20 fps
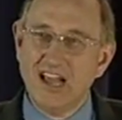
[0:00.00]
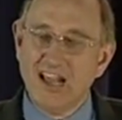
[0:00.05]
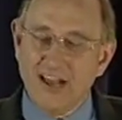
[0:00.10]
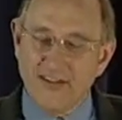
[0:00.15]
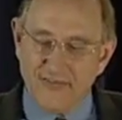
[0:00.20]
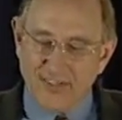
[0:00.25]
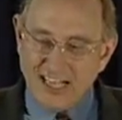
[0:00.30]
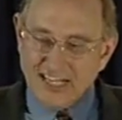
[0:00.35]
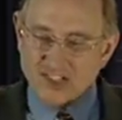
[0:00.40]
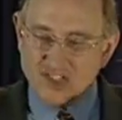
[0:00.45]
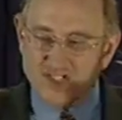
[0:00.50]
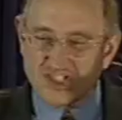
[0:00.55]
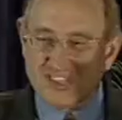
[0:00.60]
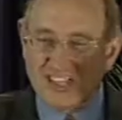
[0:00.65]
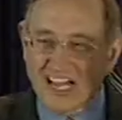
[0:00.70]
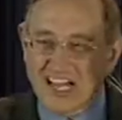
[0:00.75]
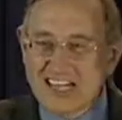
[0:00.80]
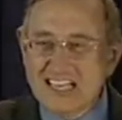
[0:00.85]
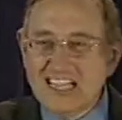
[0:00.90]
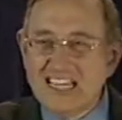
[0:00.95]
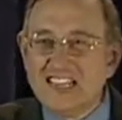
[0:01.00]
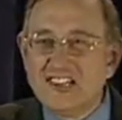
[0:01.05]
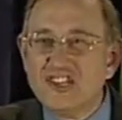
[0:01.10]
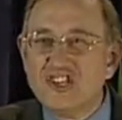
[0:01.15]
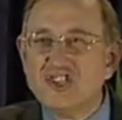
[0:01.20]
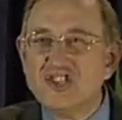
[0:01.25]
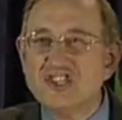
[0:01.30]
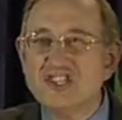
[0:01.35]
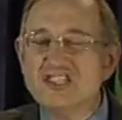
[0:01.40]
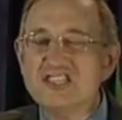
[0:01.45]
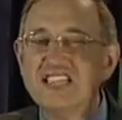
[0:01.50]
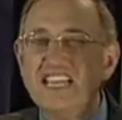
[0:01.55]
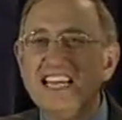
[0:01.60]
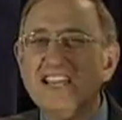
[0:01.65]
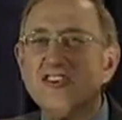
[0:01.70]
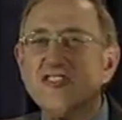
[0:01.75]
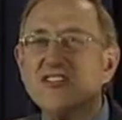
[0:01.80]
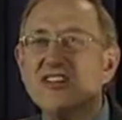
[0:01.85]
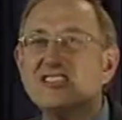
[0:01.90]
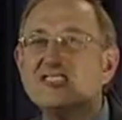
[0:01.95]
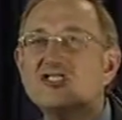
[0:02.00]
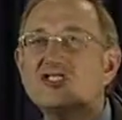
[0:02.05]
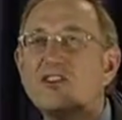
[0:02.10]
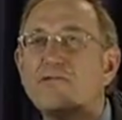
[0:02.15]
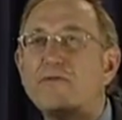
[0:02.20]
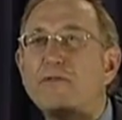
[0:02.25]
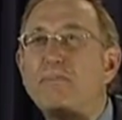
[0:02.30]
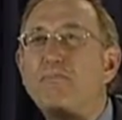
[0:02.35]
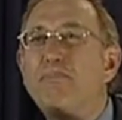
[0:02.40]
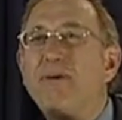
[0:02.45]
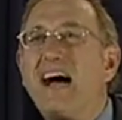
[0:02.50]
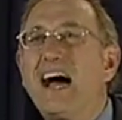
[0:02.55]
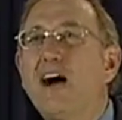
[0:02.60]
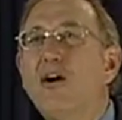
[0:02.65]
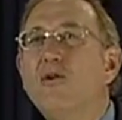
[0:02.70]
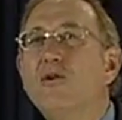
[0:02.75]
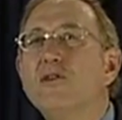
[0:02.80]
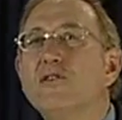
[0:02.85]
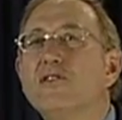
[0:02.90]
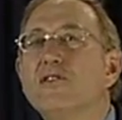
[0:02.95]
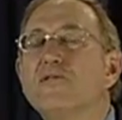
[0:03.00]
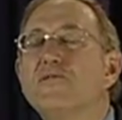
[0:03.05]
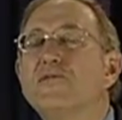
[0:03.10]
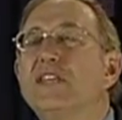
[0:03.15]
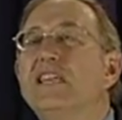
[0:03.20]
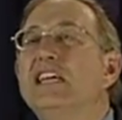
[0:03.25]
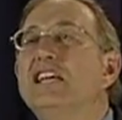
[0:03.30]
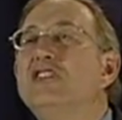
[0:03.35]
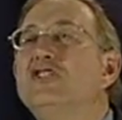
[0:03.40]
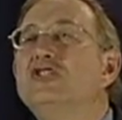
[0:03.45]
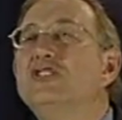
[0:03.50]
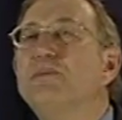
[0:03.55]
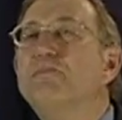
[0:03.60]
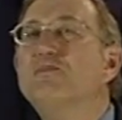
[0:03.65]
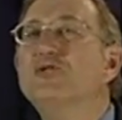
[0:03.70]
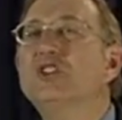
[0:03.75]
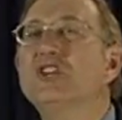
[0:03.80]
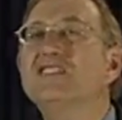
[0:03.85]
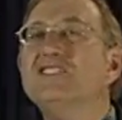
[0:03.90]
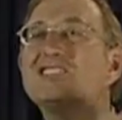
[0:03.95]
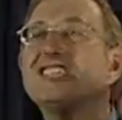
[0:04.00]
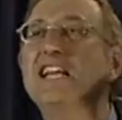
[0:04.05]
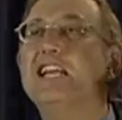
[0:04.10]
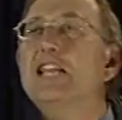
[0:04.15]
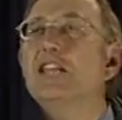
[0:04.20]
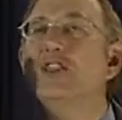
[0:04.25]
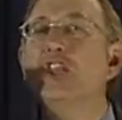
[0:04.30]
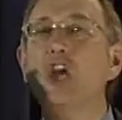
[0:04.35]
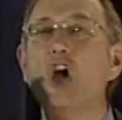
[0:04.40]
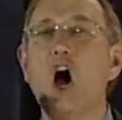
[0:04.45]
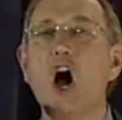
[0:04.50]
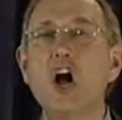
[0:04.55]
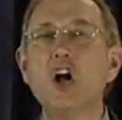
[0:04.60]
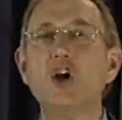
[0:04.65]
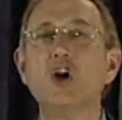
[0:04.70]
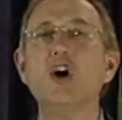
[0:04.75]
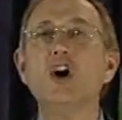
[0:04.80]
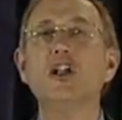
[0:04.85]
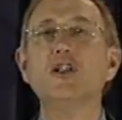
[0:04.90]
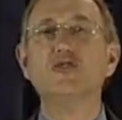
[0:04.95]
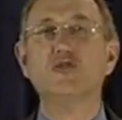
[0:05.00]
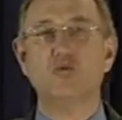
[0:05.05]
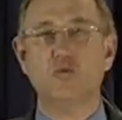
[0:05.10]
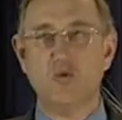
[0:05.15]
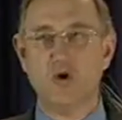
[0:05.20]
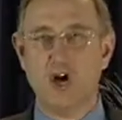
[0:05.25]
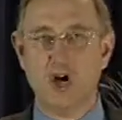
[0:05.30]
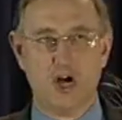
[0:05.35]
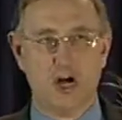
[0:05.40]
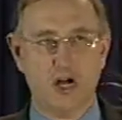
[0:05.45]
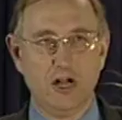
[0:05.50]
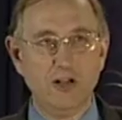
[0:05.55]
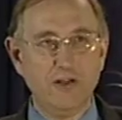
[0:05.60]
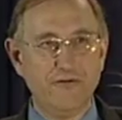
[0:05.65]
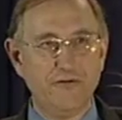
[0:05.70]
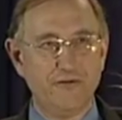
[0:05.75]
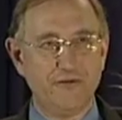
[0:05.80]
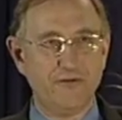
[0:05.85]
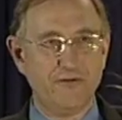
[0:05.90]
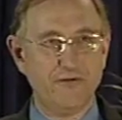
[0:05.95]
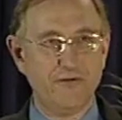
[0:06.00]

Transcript: And they studied the secrets of the power of the Egyptians, and in the occult world,